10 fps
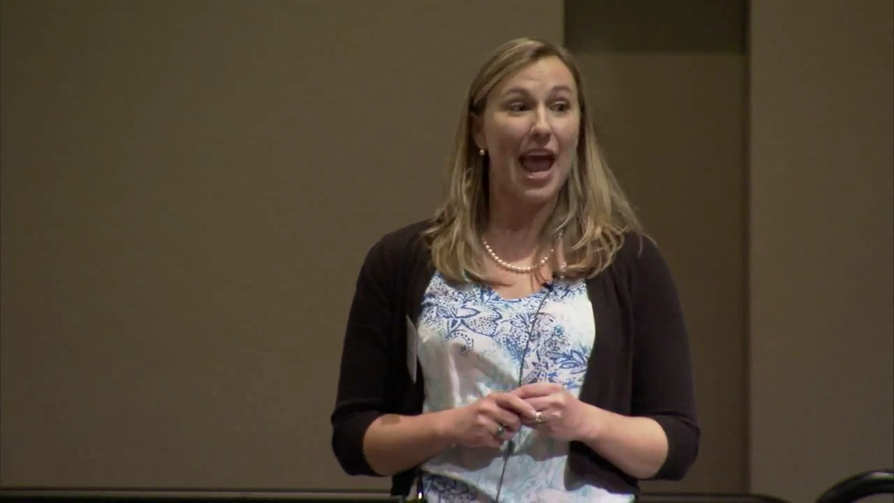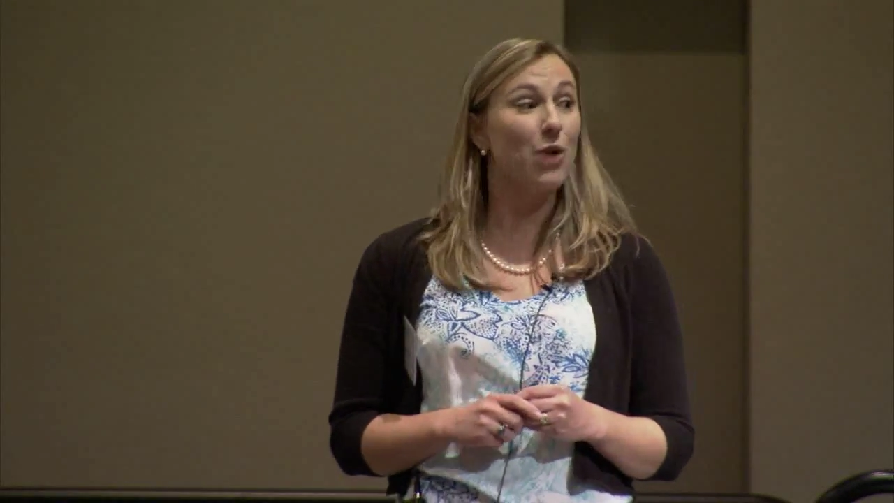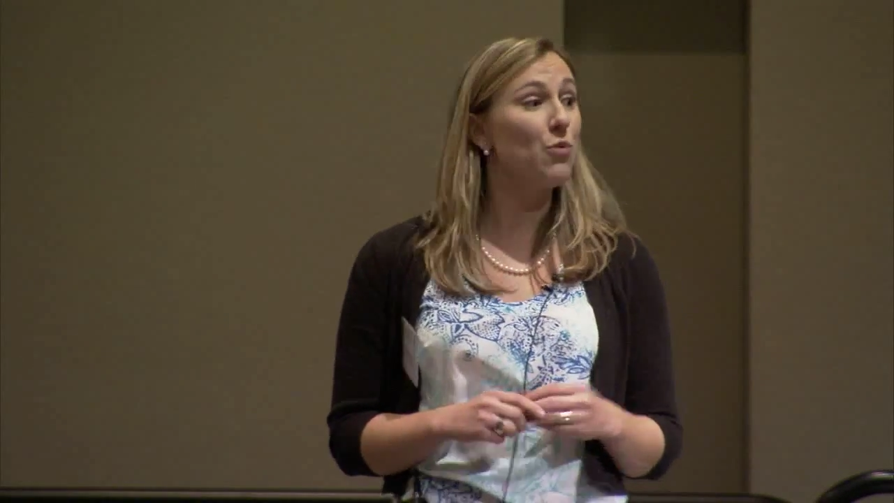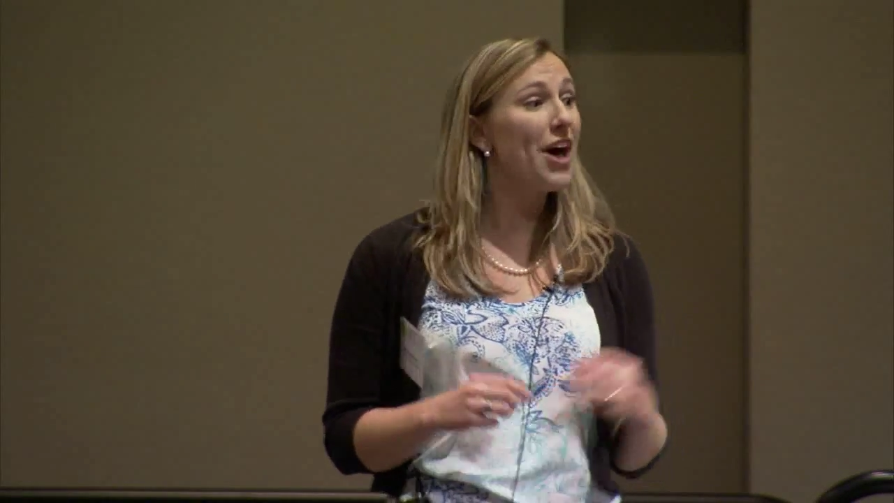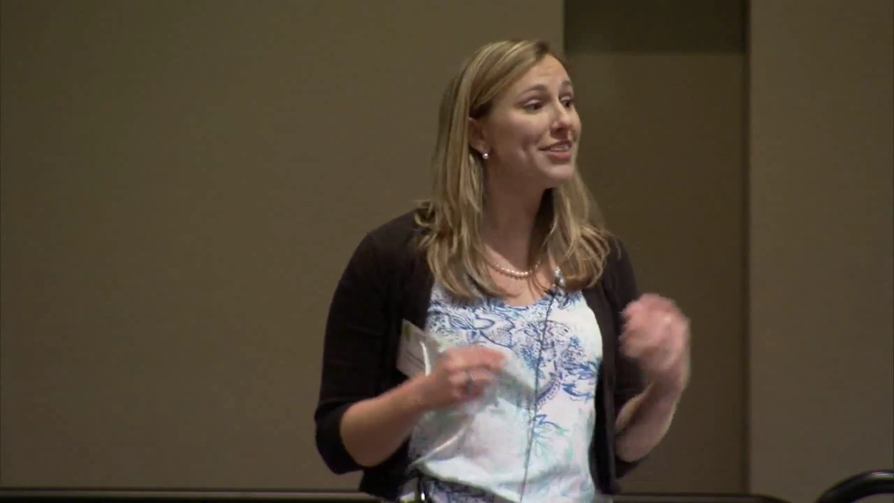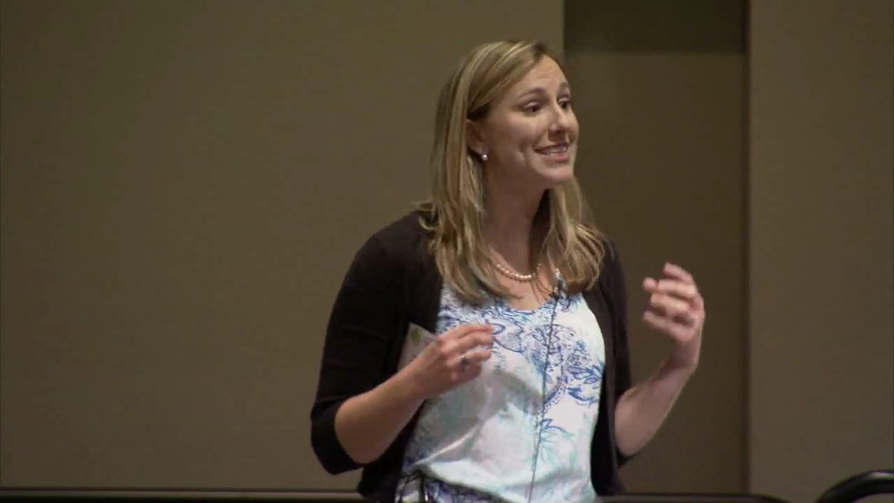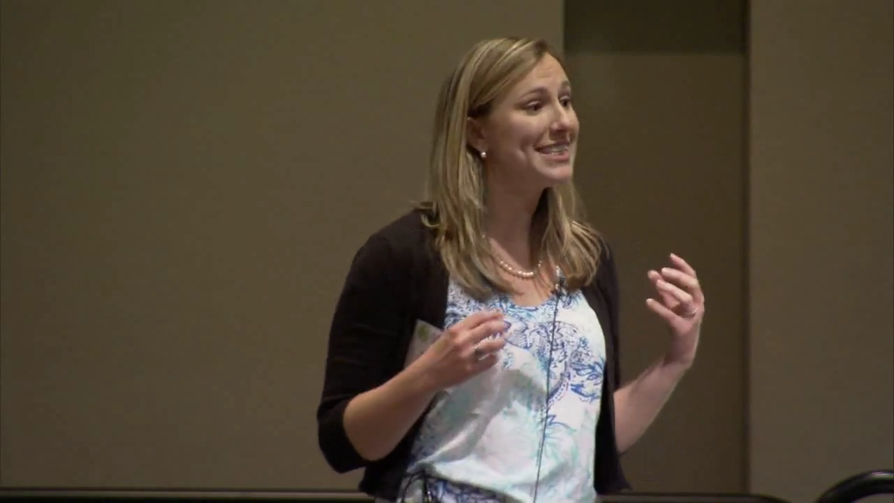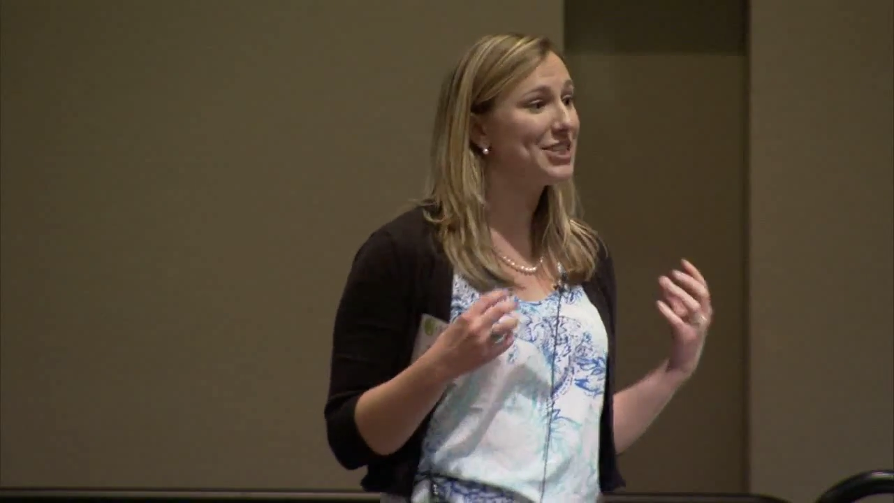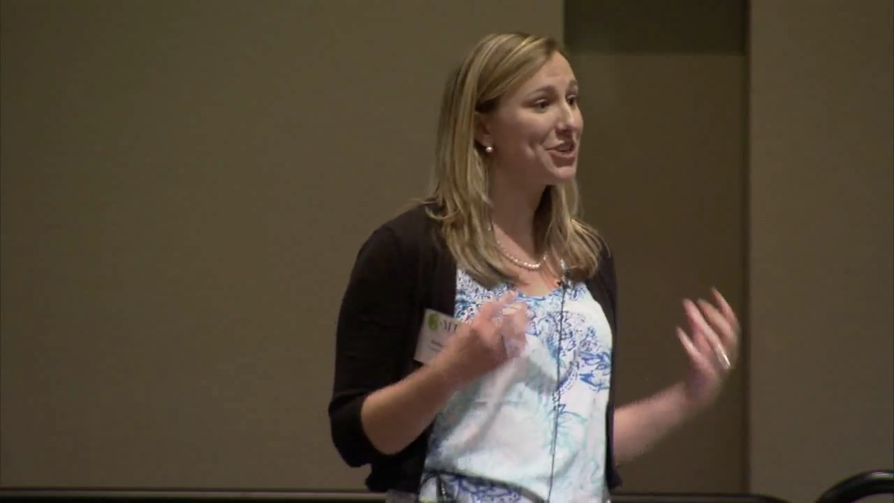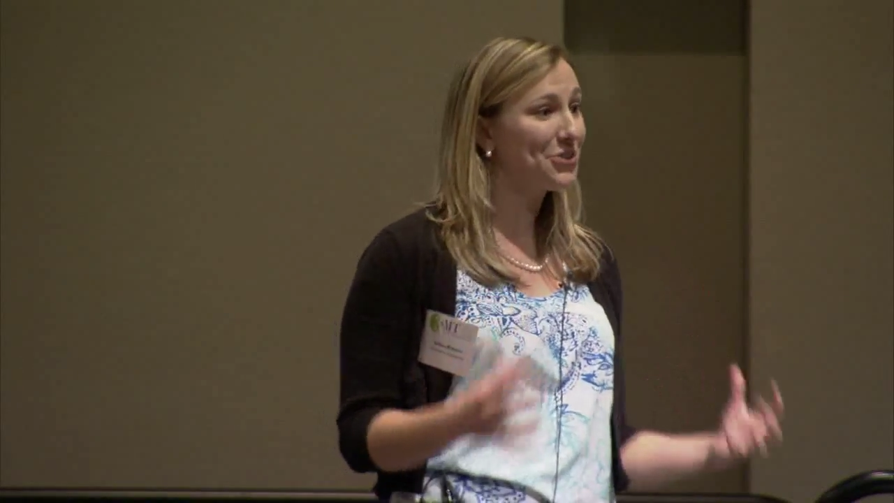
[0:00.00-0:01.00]
And while this
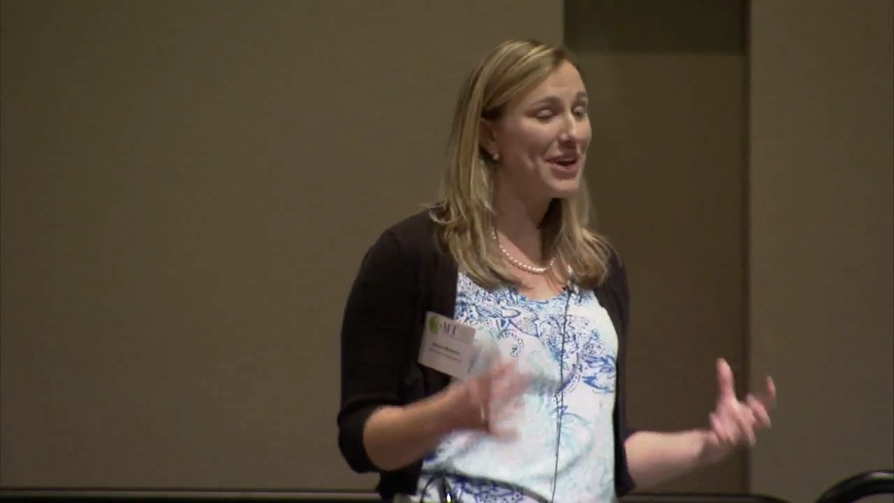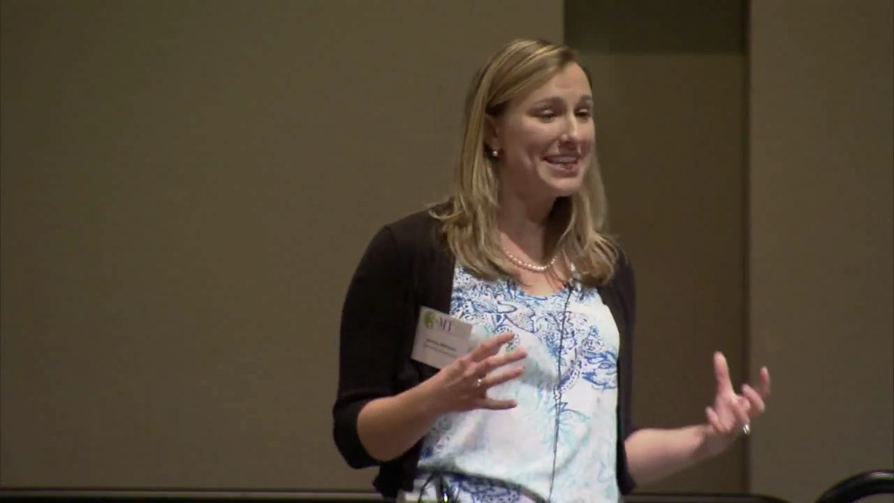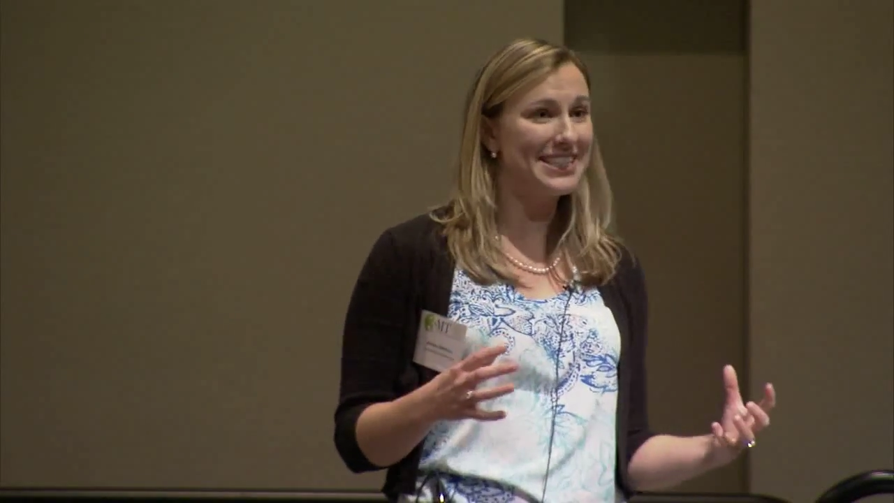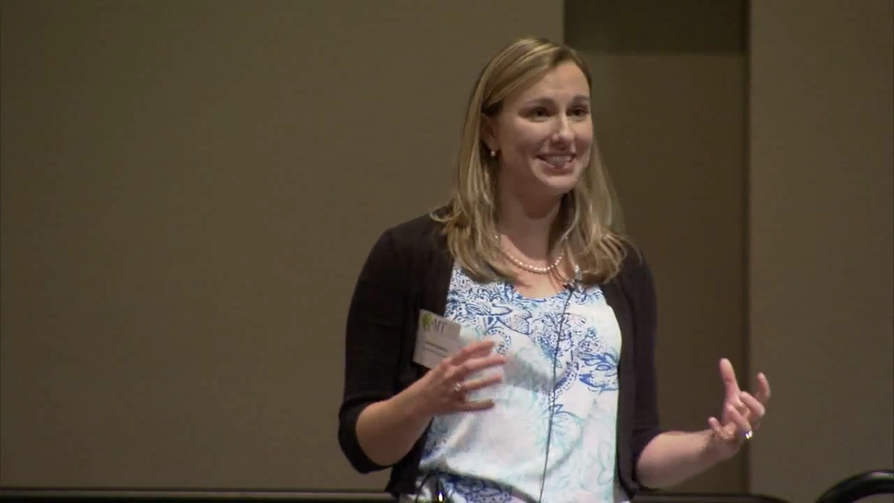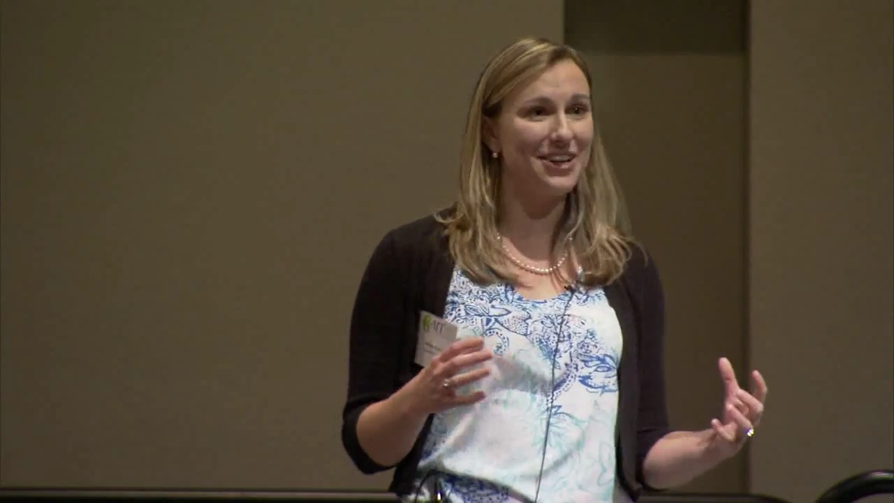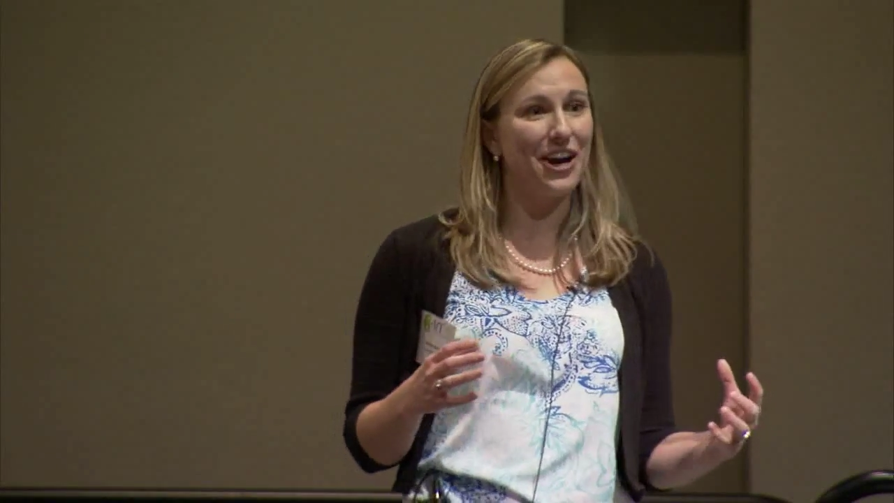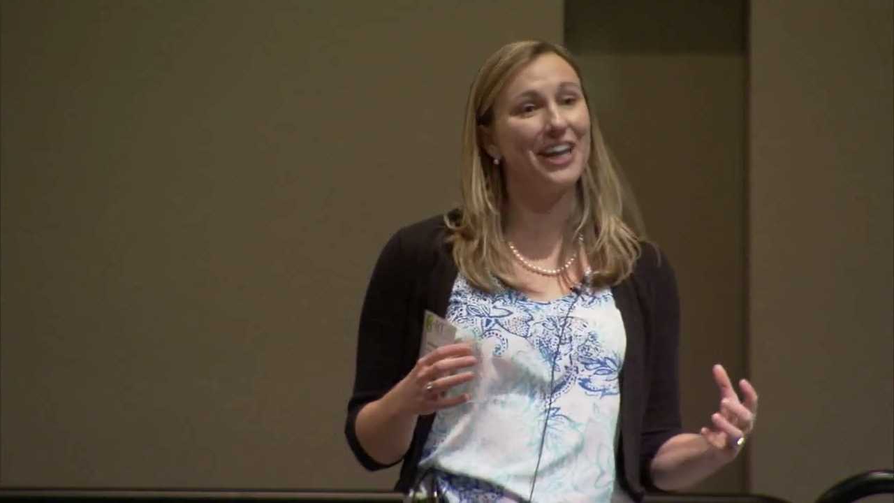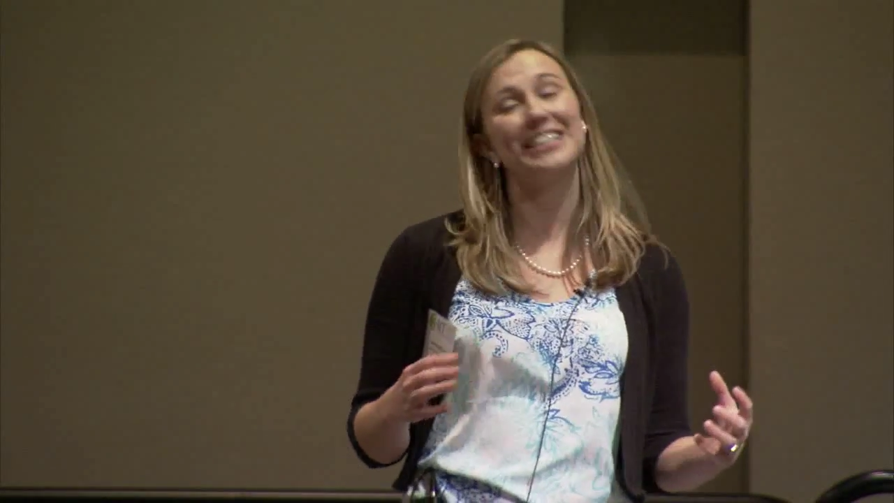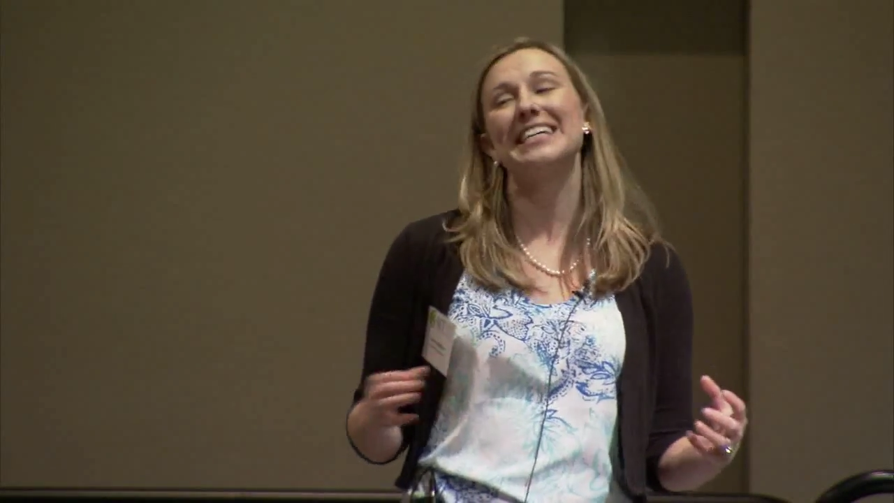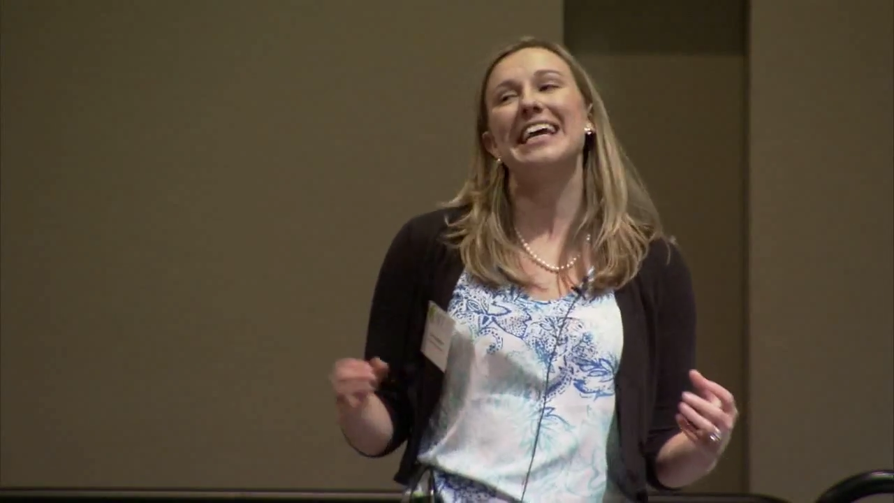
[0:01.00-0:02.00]
is a great
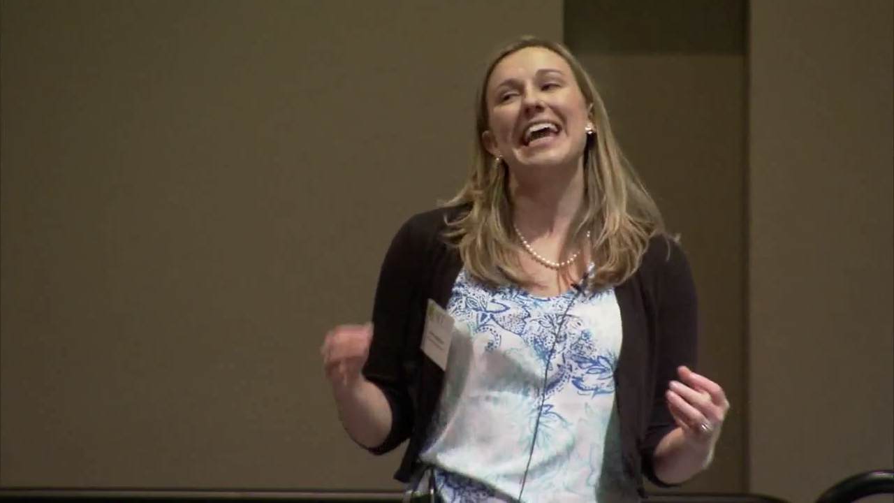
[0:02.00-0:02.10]
start,